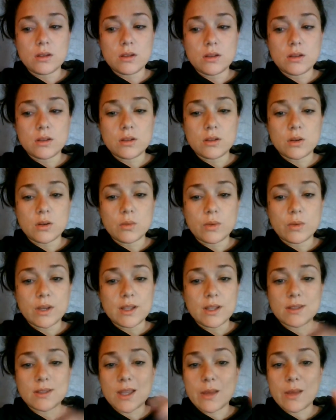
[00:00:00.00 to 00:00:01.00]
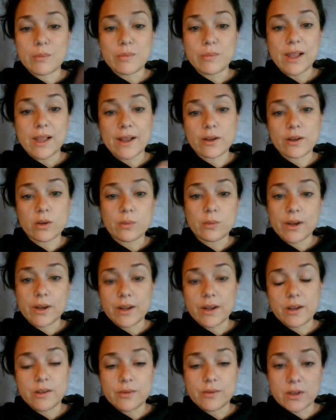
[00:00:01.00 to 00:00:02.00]
you know, when it's that black or
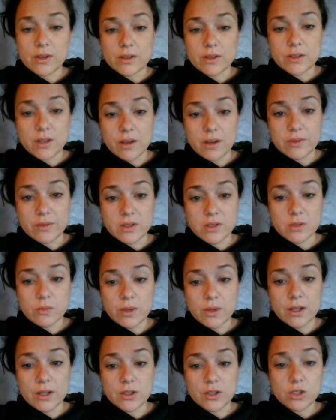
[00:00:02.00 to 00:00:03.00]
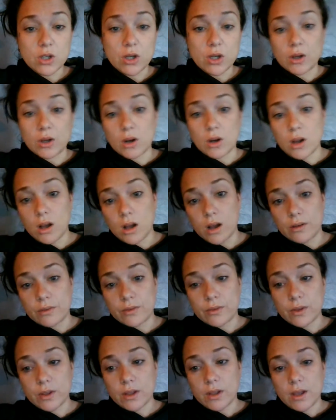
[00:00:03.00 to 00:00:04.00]
white of a switch, on or
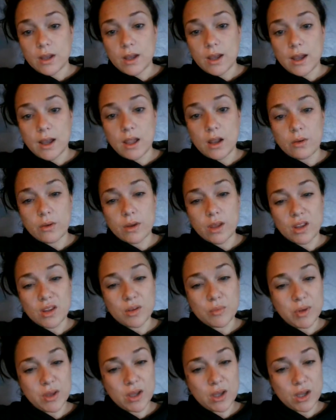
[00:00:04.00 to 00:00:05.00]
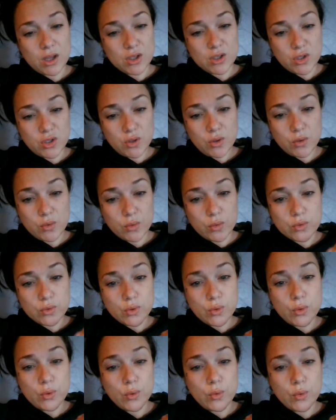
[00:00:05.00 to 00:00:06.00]
off, I don't get to pick and choose
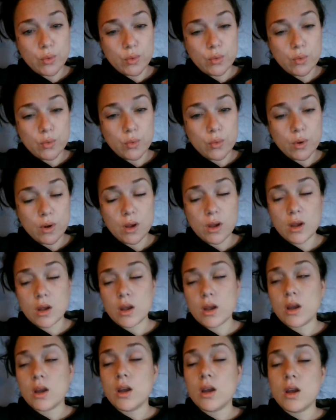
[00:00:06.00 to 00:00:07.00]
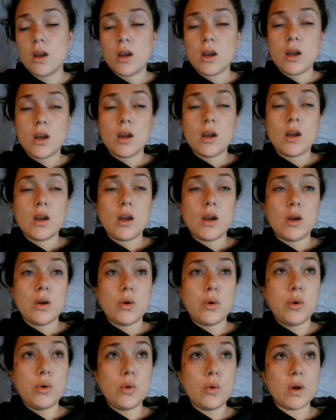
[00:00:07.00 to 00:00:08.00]
who
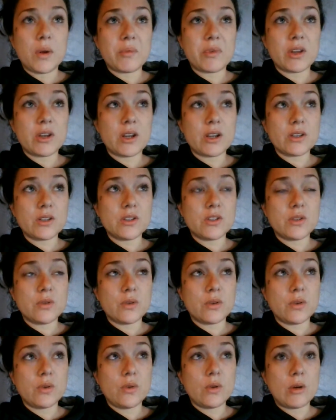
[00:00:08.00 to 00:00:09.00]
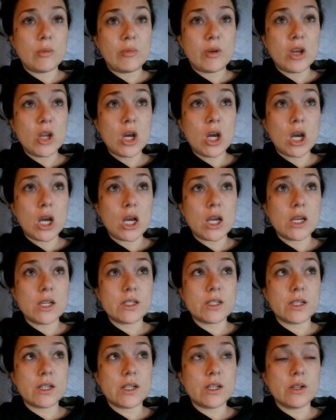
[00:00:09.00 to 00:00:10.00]
I'm connected to and who I'm
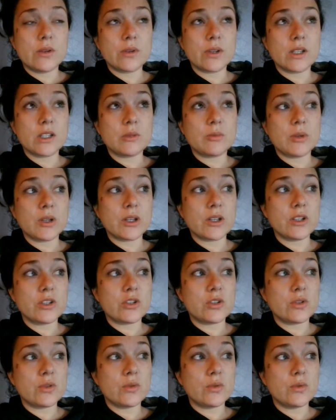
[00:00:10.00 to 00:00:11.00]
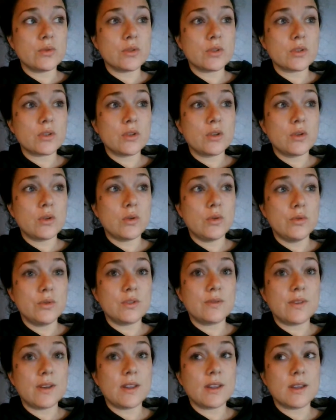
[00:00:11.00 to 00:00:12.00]
not, and I don't get to pick and choose
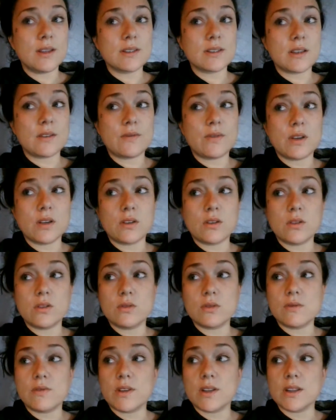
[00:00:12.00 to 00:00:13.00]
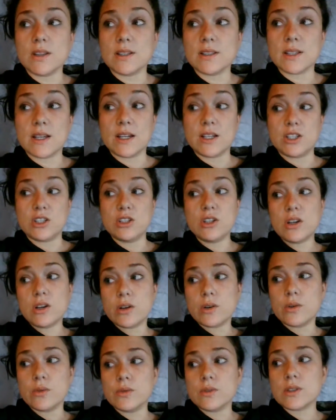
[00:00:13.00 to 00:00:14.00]
whose feelings I feel and whose feelings I
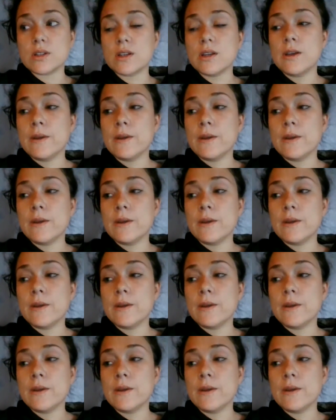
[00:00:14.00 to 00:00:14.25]
don't.